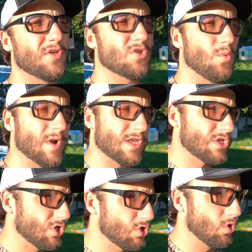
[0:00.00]
the
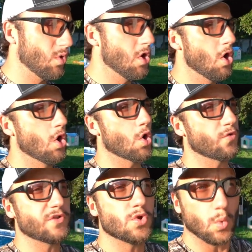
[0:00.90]
twenty-two
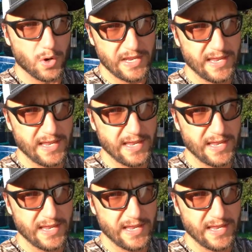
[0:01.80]
or the twenty